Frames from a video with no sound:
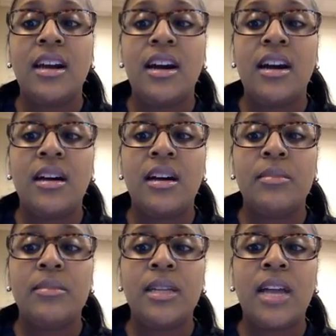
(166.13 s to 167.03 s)

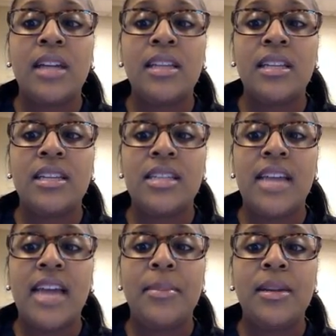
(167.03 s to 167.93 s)
A lot of things that
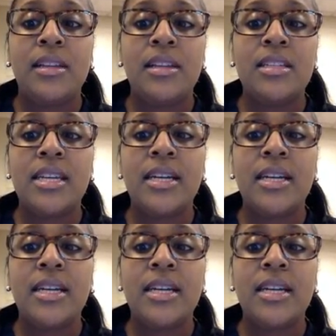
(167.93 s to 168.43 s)
happen in this